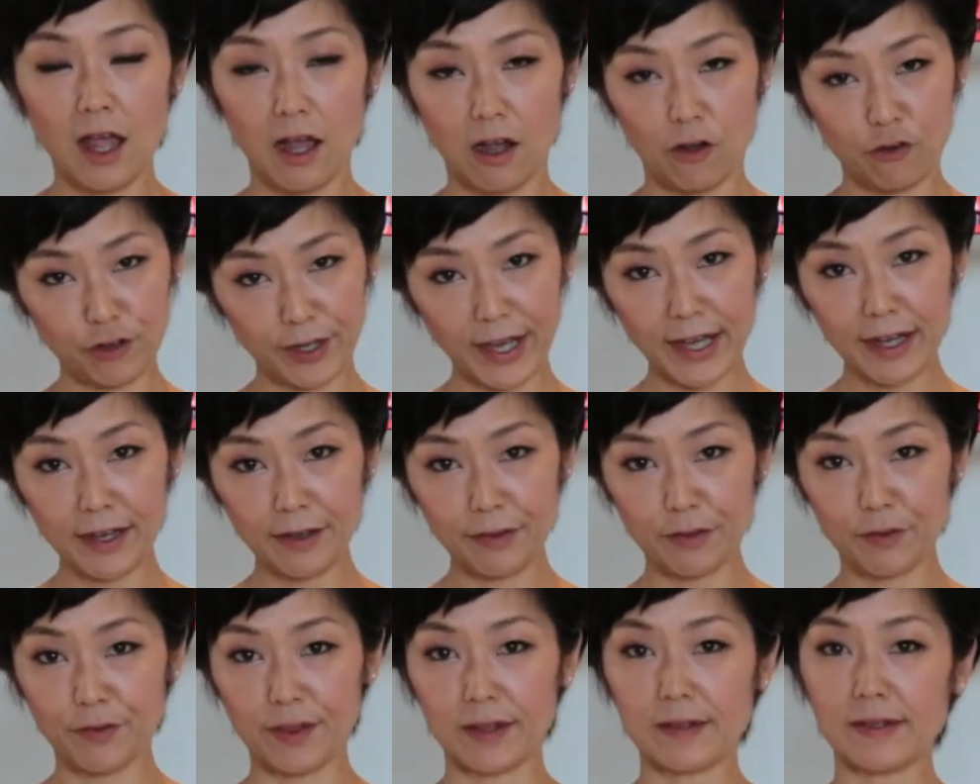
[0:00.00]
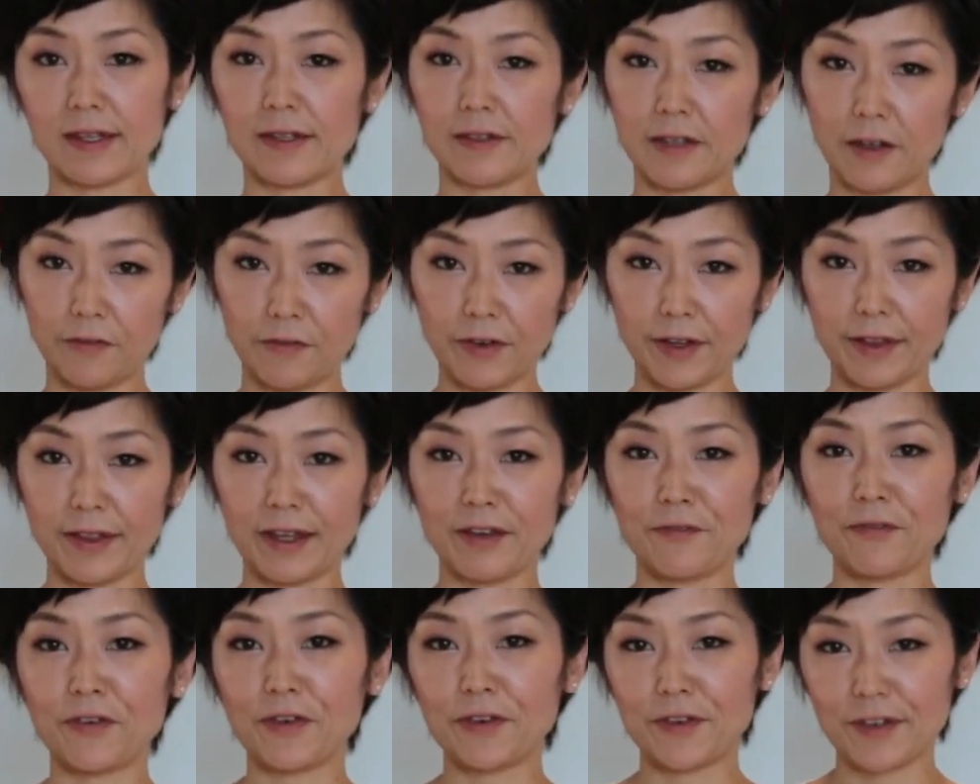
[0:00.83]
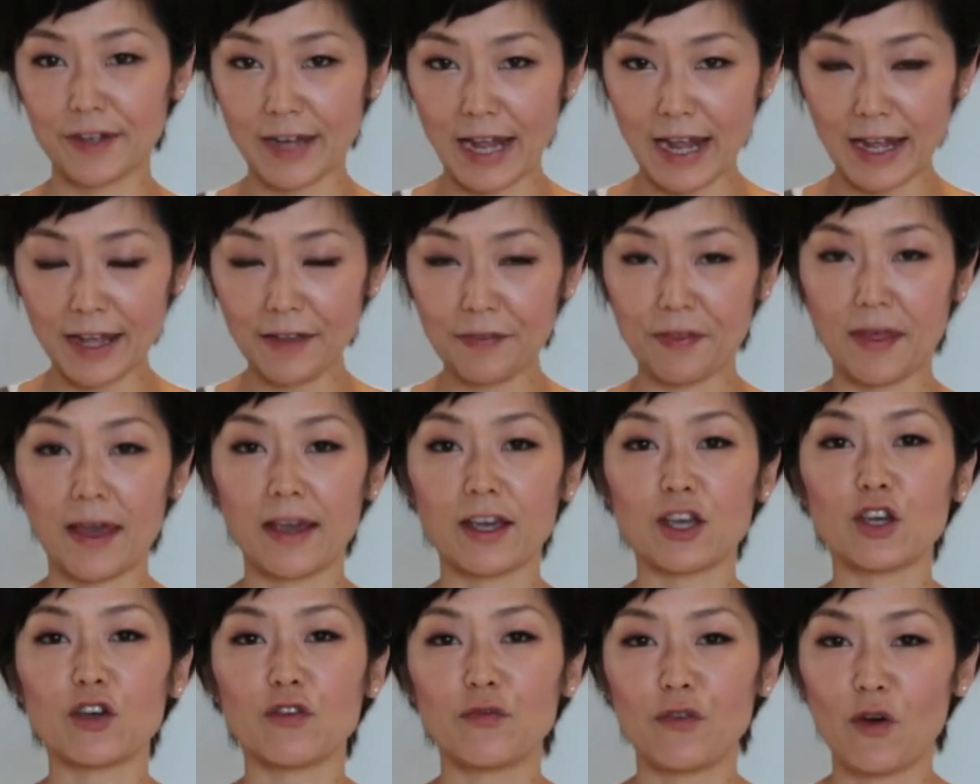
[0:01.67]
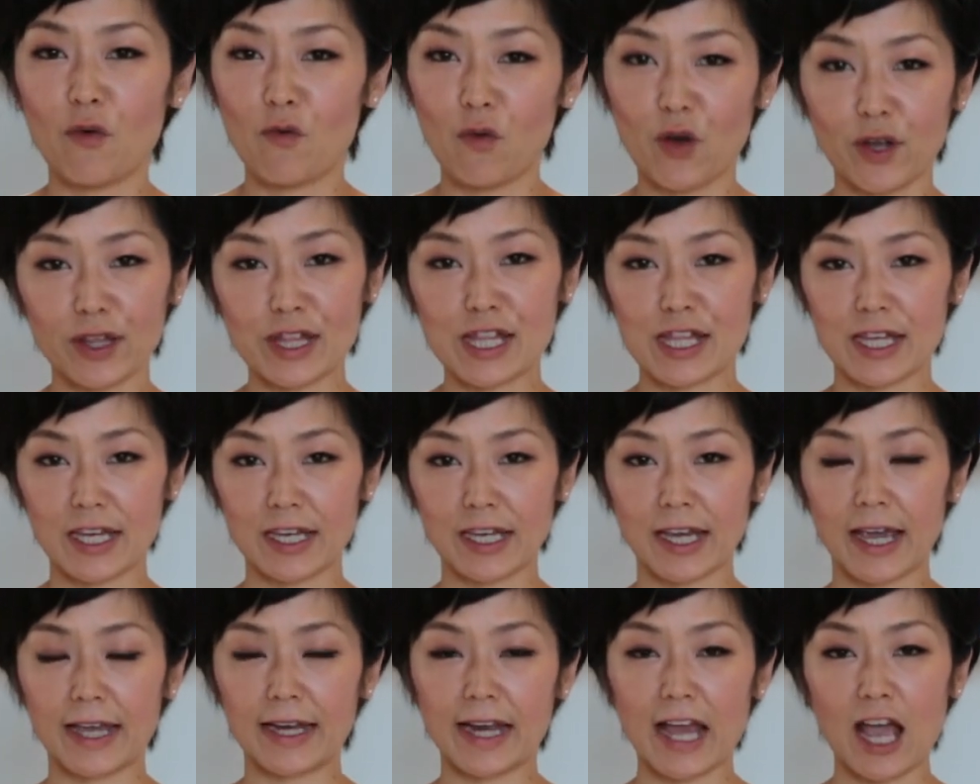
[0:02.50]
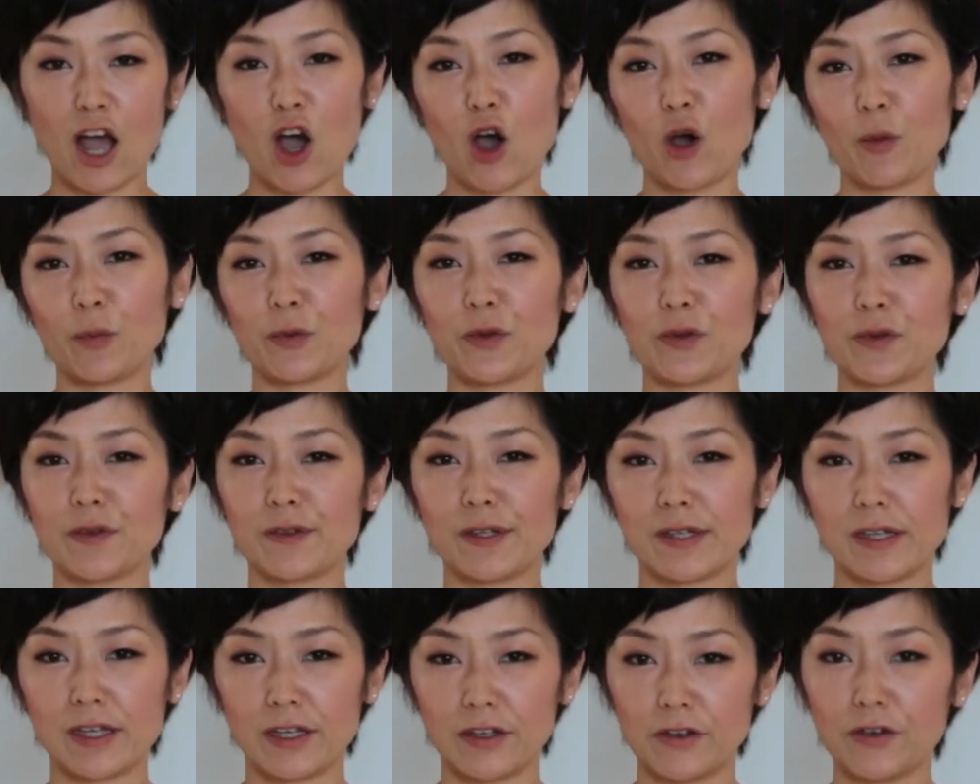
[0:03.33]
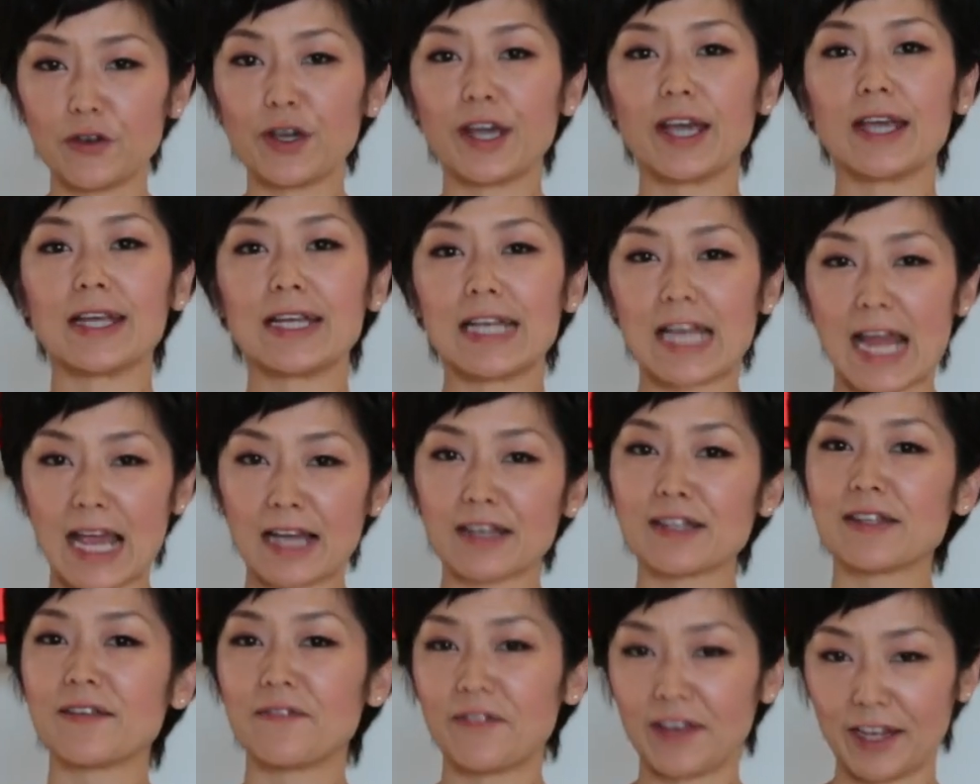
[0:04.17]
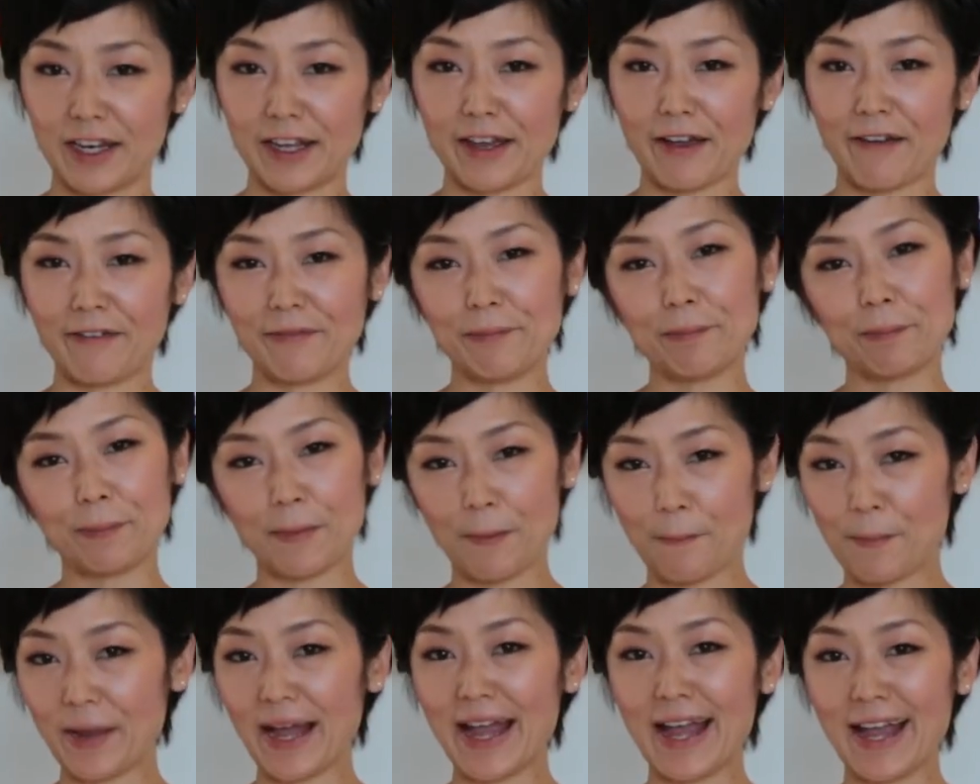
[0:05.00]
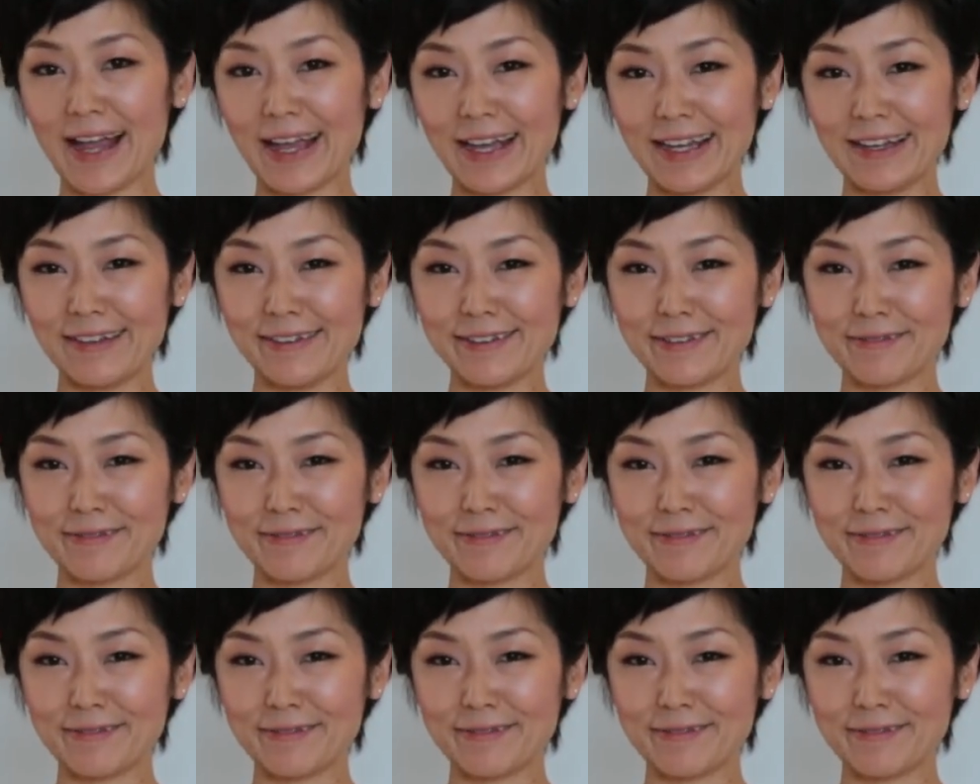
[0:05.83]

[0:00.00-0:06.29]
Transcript: Okay, so this is everything for today. Thank you for watching, and I hope to see you in next video. Bye!